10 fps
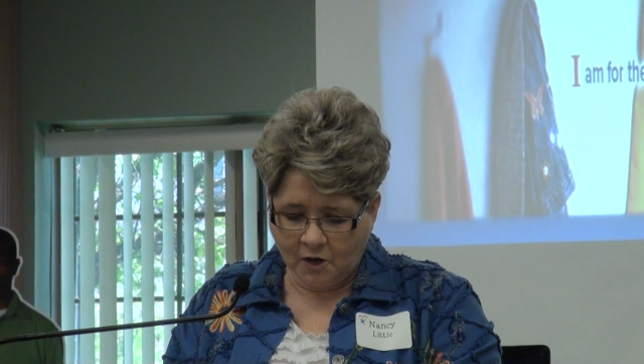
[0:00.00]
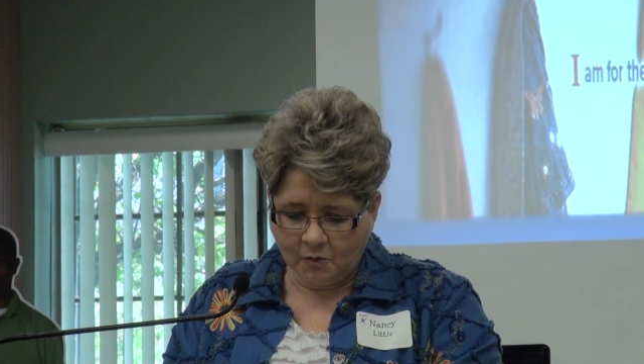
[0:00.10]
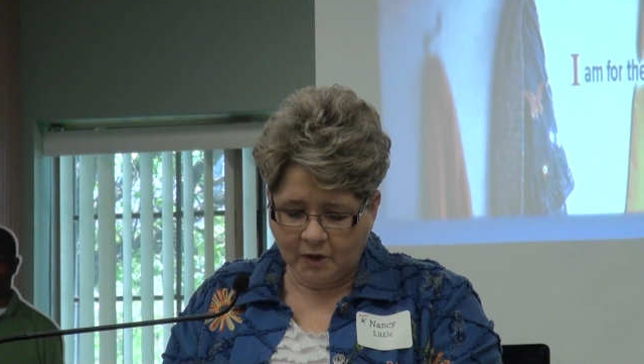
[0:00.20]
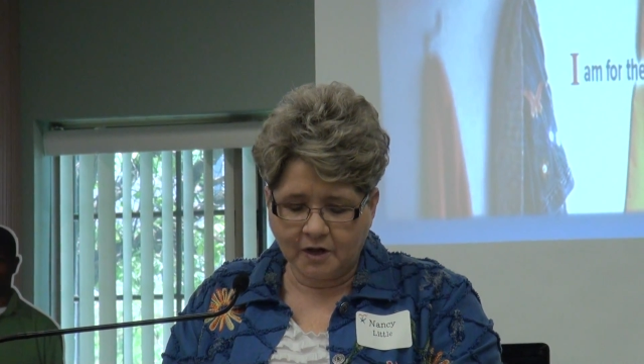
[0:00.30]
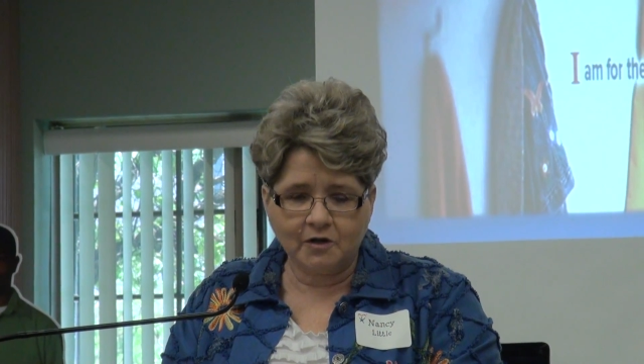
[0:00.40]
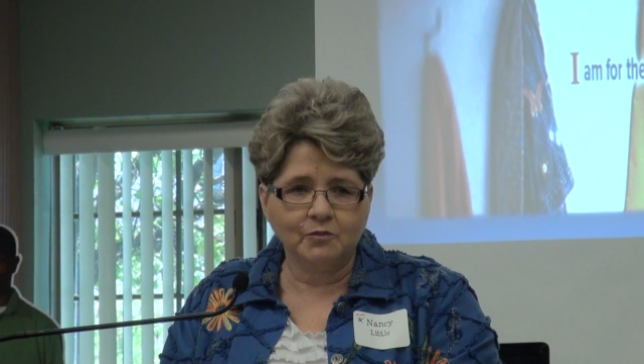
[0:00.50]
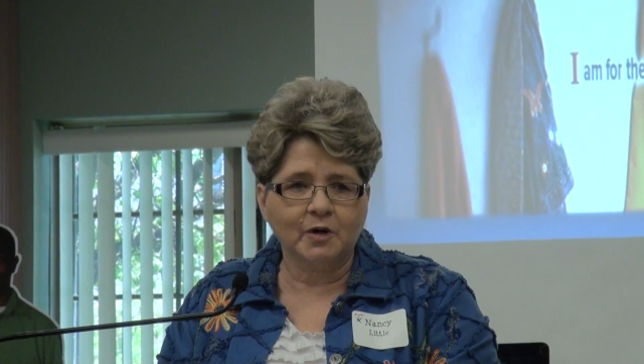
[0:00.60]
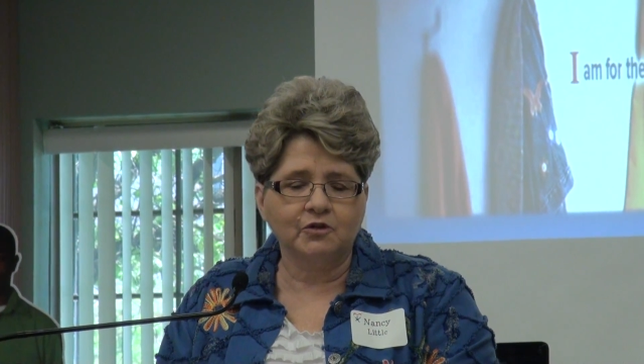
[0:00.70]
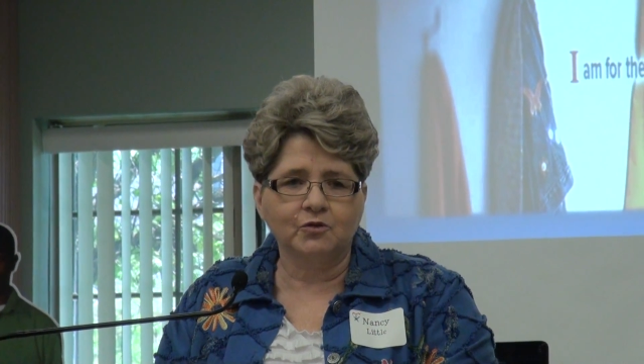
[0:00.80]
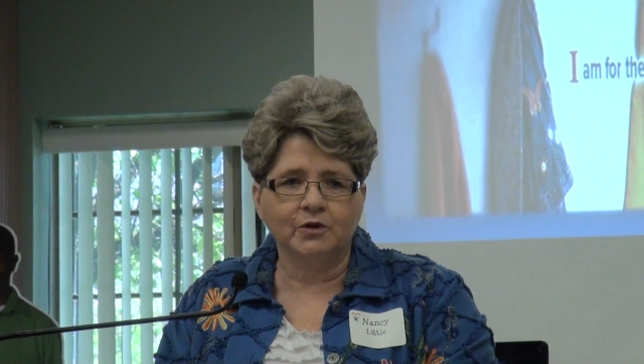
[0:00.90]
because
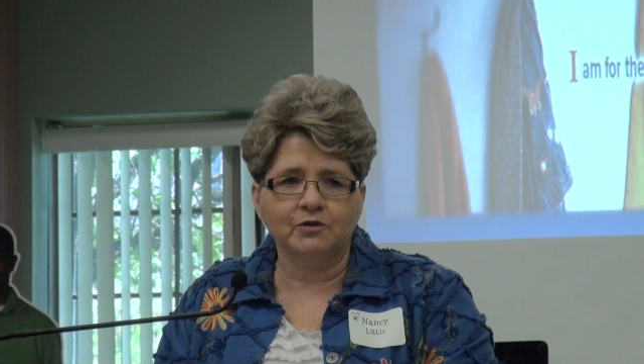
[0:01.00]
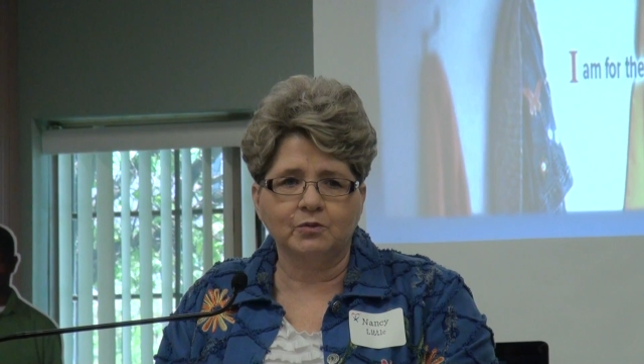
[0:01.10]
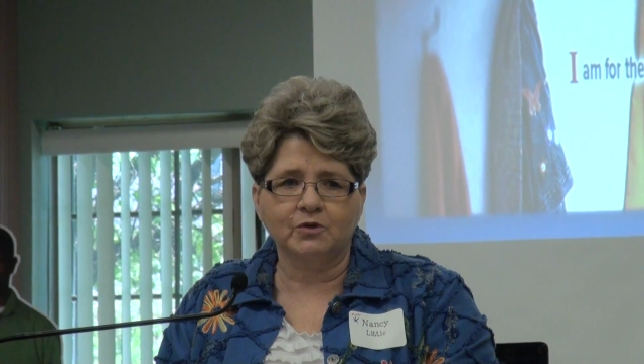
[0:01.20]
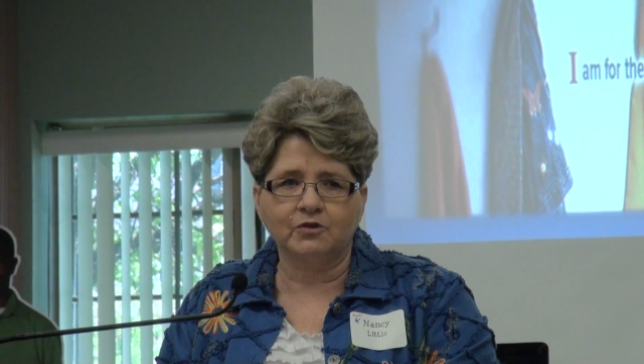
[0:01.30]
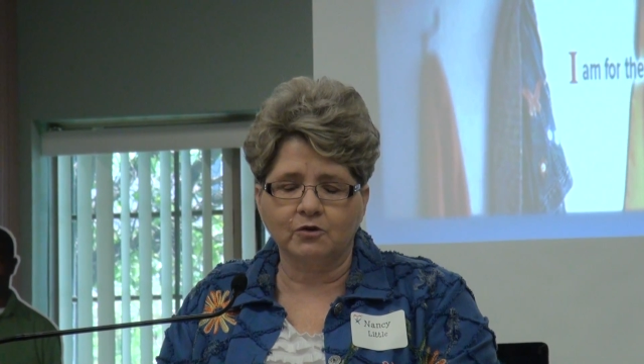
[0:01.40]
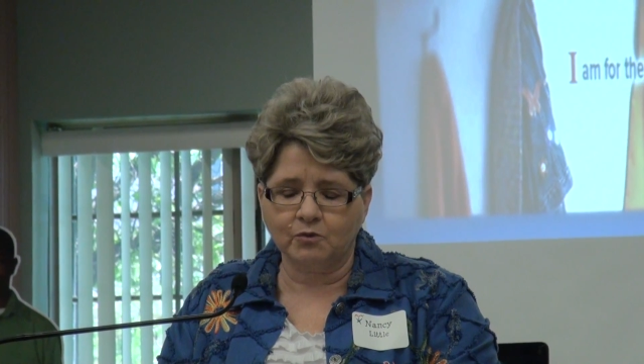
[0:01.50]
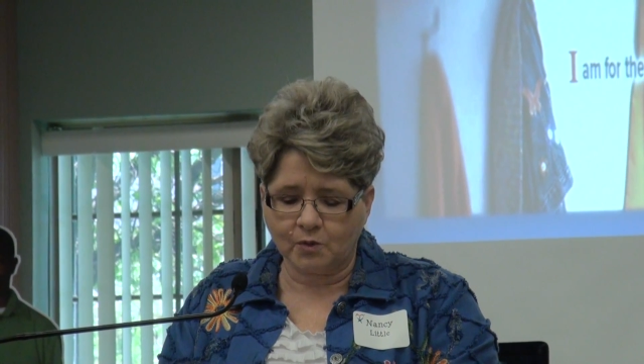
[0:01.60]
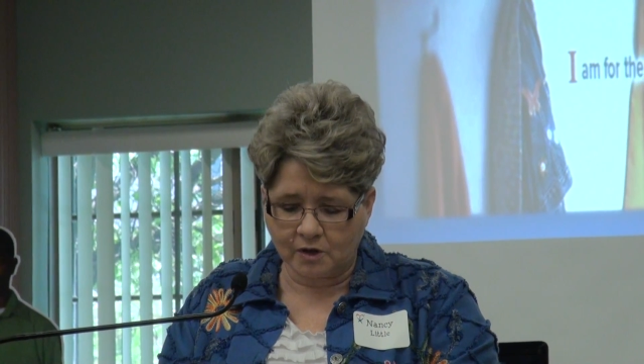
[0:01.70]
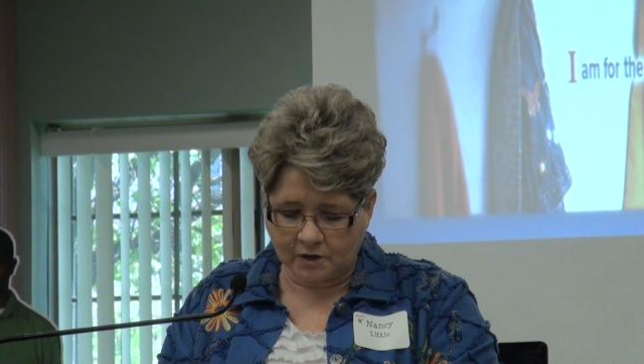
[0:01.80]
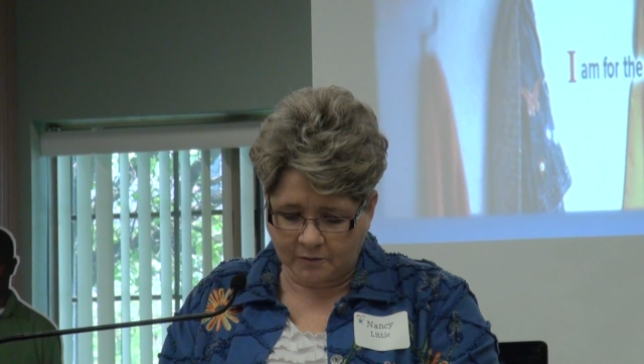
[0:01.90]
my joints were so
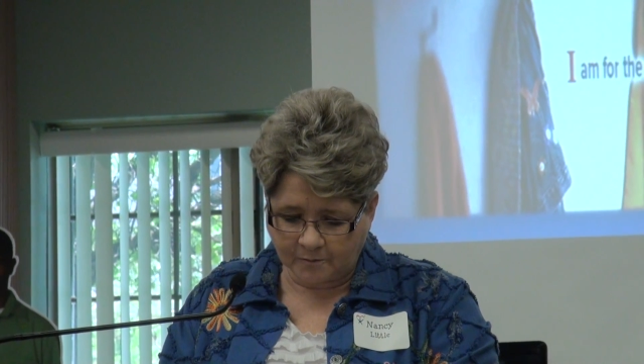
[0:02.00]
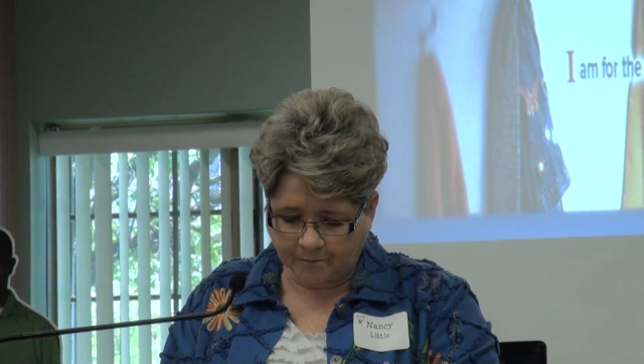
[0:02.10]
swollen.